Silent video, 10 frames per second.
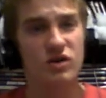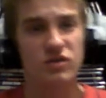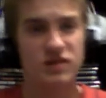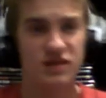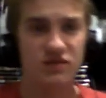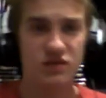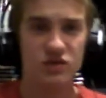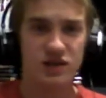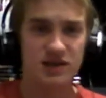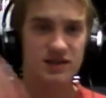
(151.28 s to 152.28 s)
or something,
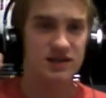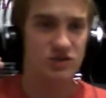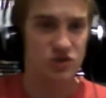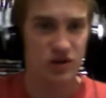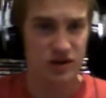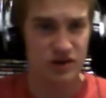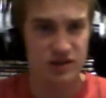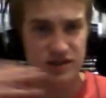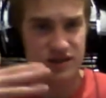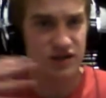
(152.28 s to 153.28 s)
or he's just trying to
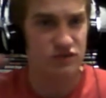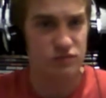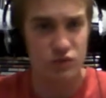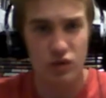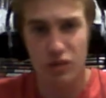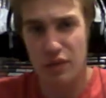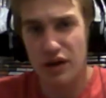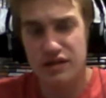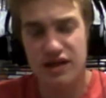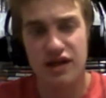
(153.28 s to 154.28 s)
discover more
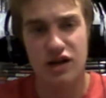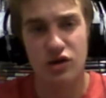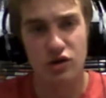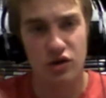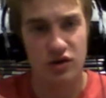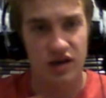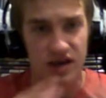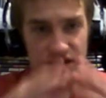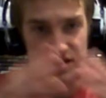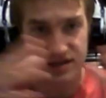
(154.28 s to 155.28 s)
about that. I don't know
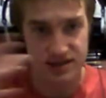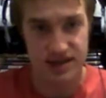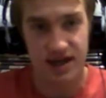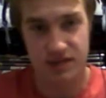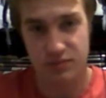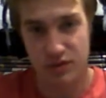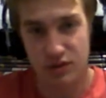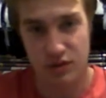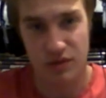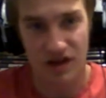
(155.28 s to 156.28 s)
the exact
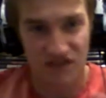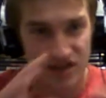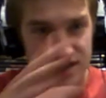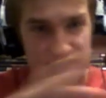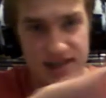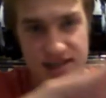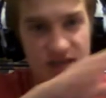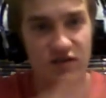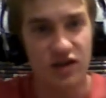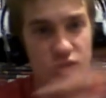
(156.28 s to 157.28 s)
plot, but I think it's, it's
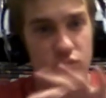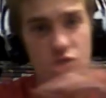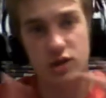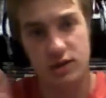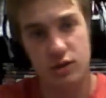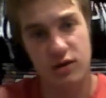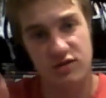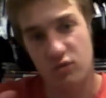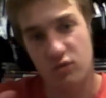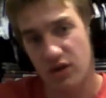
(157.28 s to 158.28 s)
something along those
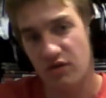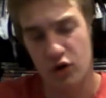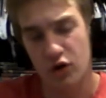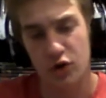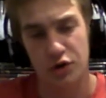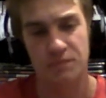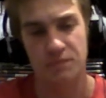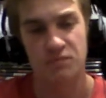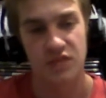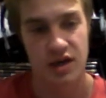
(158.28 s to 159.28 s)
lines from what I've heard.
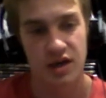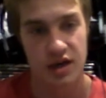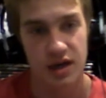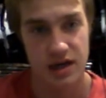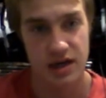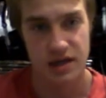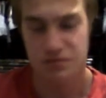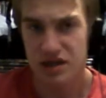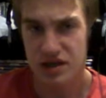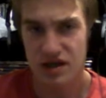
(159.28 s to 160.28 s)

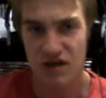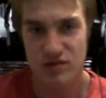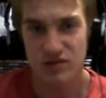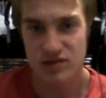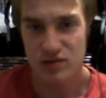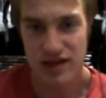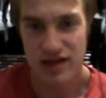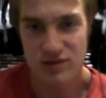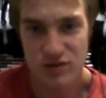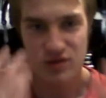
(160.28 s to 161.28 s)
And but yeah, I think that's
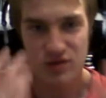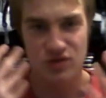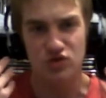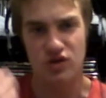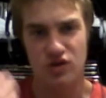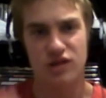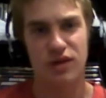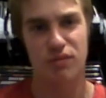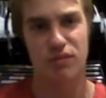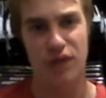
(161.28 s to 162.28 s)
what so intrigued
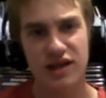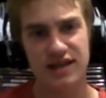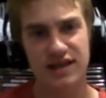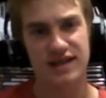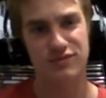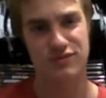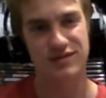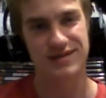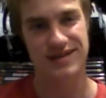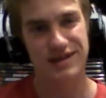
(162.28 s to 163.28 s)
me about this
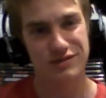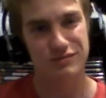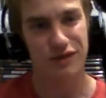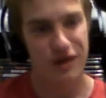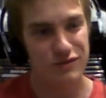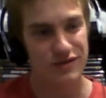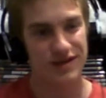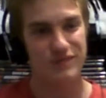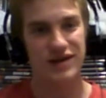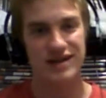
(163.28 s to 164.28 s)
was Daniel
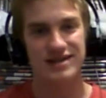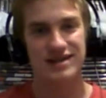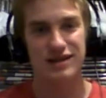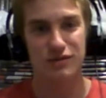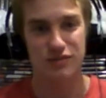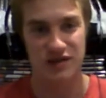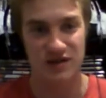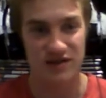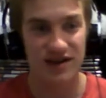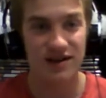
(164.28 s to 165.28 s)
Myrick. I mean, I just cannot
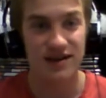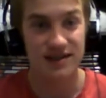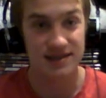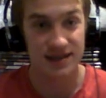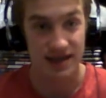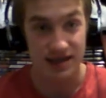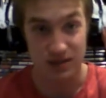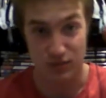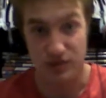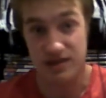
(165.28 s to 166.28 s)
believe that guy is he's
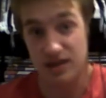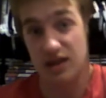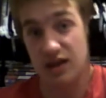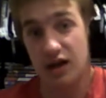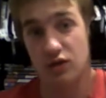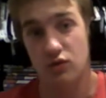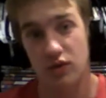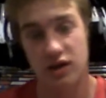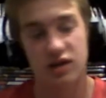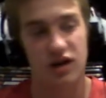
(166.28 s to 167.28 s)
a pretty state art
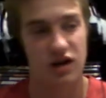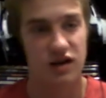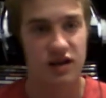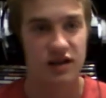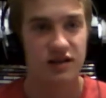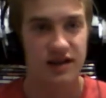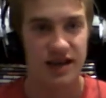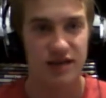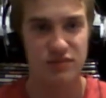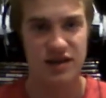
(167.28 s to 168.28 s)
director. Like
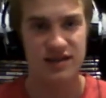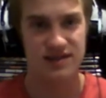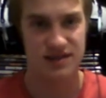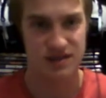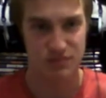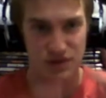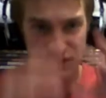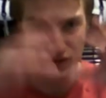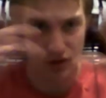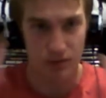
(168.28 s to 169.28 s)
he made such a big
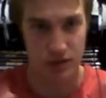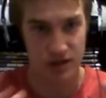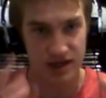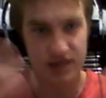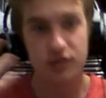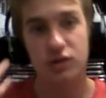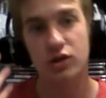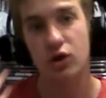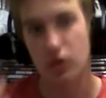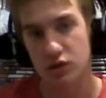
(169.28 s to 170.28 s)
phenomenon. Like he's not
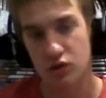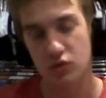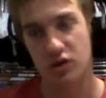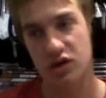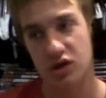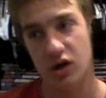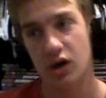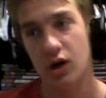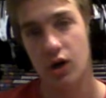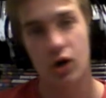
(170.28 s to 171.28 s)
the only director
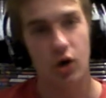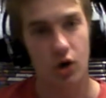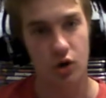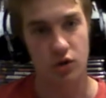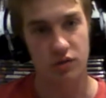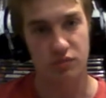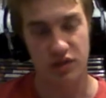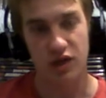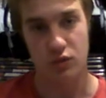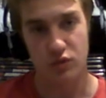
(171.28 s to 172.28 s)
on
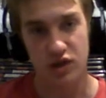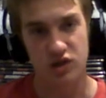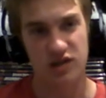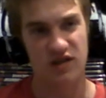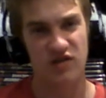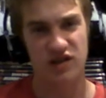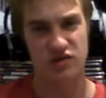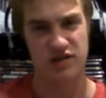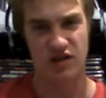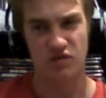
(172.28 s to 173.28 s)
Blair Witch because I think there
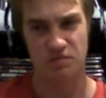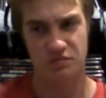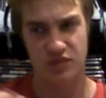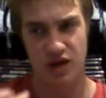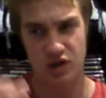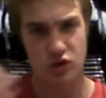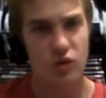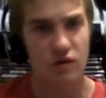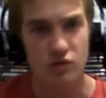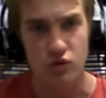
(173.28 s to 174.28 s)
were like uh,
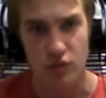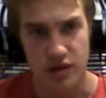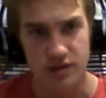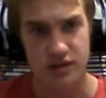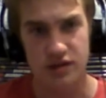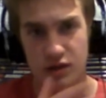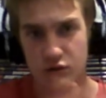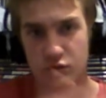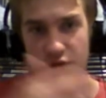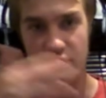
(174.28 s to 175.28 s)
two other directors
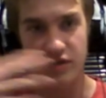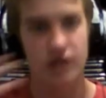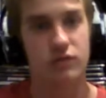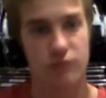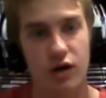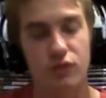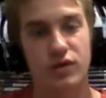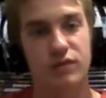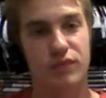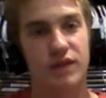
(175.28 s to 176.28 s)
along with Daniel
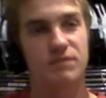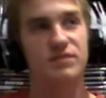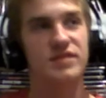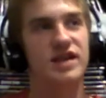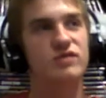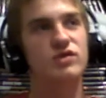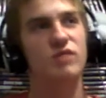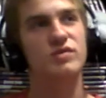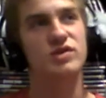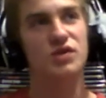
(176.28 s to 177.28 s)
Myrick. But that's what
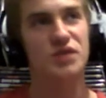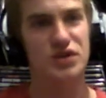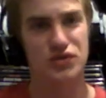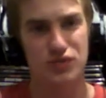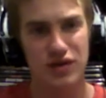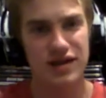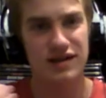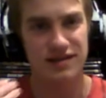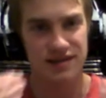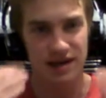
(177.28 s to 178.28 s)
got me so intrigued
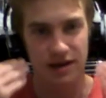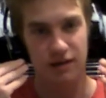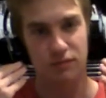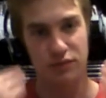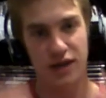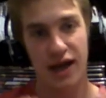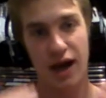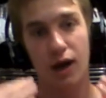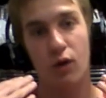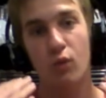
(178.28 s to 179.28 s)
is
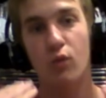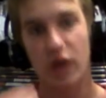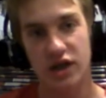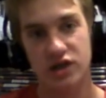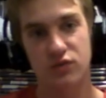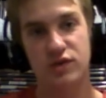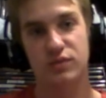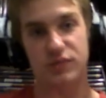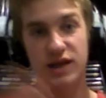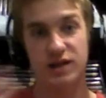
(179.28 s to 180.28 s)
Blair Witch,
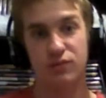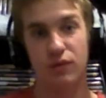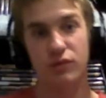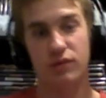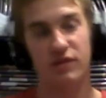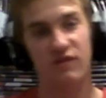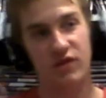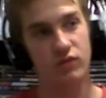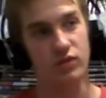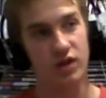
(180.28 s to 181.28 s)
which that's probably one of my
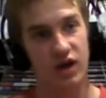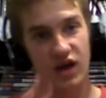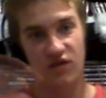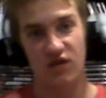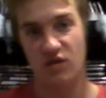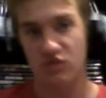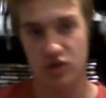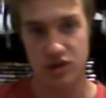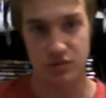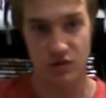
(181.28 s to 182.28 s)
favorite film
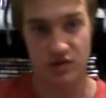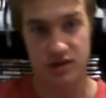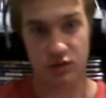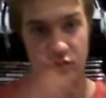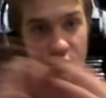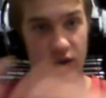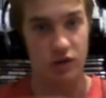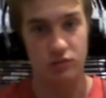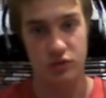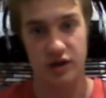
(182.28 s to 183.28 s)
footage movies, along with
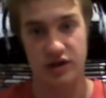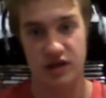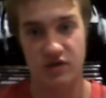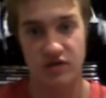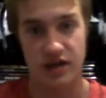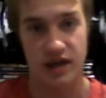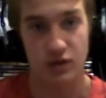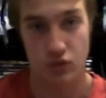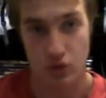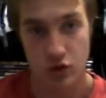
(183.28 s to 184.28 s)
Paranormal Activity
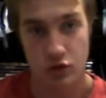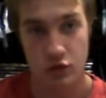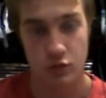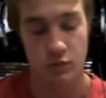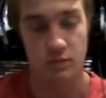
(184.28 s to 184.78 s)
and Chronicle.